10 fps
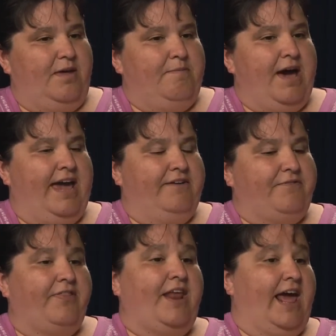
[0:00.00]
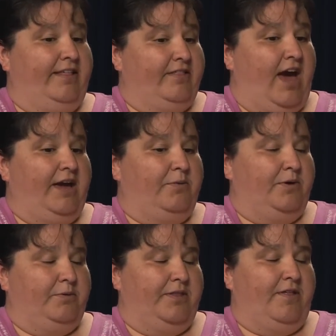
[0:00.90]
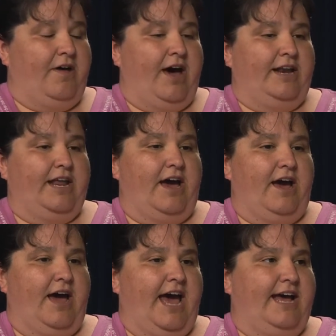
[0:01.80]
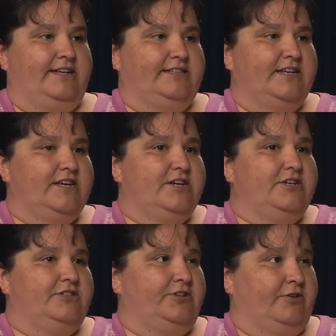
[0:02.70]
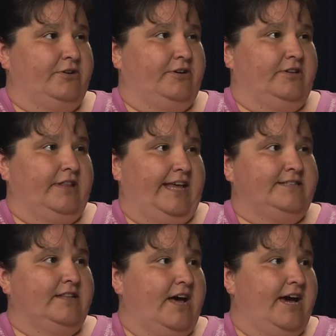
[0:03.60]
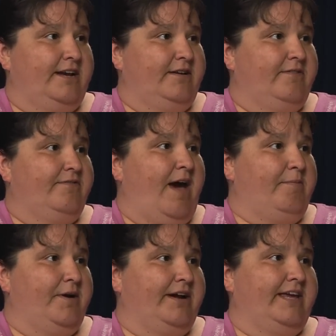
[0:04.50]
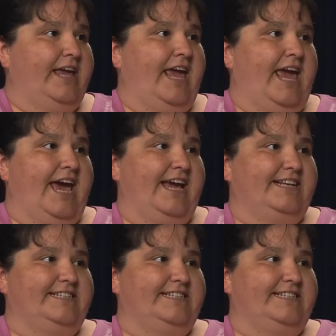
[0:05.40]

my friend that I quilt with a lot has Sir Lancelot fabric, and